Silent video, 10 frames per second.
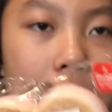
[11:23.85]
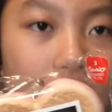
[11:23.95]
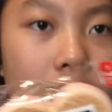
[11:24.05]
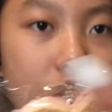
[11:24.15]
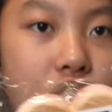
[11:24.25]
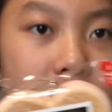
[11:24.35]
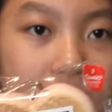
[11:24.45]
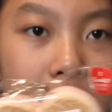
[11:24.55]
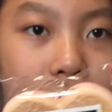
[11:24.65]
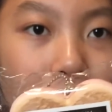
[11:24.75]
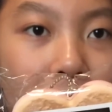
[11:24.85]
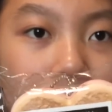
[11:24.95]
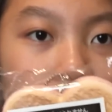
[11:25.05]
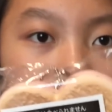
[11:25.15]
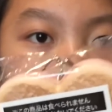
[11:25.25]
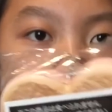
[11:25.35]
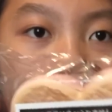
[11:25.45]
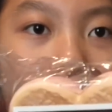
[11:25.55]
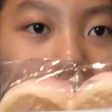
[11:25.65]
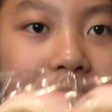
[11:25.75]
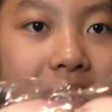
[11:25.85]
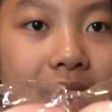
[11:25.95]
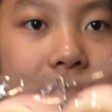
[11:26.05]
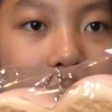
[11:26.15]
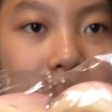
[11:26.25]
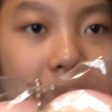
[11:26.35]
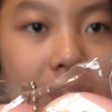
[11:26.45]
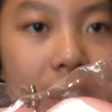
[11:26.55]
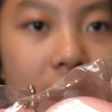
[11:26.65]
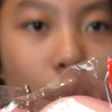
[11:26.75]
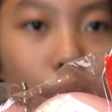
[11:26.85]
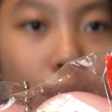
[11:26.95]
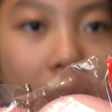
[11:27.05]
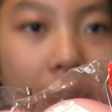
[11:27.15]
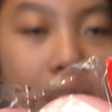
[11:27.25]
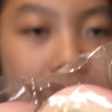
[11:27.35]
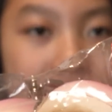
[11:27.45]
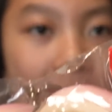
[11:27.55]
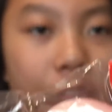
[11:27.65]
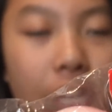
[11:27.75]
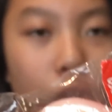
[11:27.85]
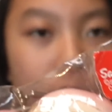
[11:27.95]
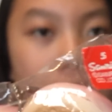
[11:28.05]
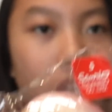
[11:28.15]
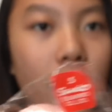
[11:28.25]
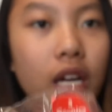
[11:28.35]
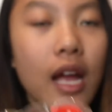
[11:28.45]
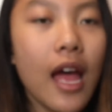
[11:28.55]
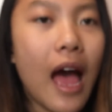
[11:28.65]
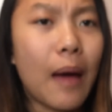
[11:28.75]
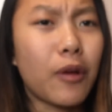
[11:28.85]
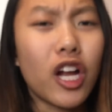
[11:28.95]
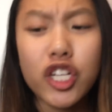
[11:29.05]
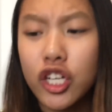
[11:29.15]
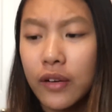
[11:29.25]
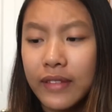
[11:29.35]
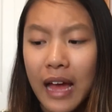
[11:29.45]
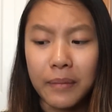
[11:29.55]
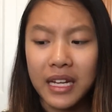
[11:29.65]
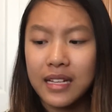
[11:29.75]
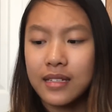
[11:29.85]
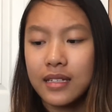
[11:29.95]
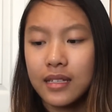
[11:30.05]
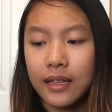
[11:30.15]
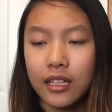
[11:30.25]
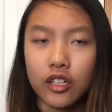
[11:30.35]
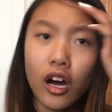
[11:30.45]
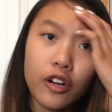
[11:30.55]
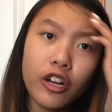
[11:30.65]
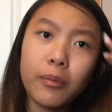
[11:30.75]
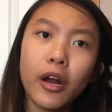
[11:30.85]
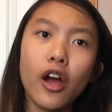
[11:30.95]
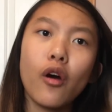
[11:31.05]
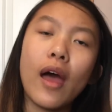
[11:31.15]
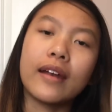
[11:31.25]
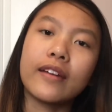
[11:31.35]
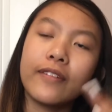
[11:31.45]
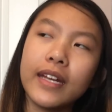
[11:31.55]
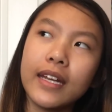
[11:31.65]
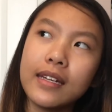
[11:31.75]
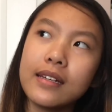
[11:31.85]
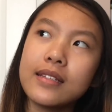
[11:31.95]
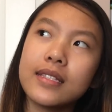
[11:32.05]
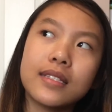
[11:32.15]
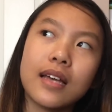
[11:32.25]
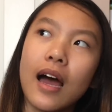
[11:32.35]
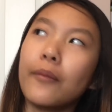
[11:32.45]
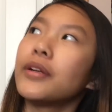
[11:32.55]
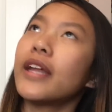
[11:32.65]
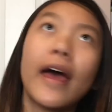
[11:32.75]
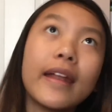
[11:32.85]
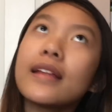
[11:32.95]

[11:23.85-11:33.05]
Here is just like the back of it. And it does have like this red Sanrio sticker. I'm not sure if that means it's like the non-repro and if it is, I'm dead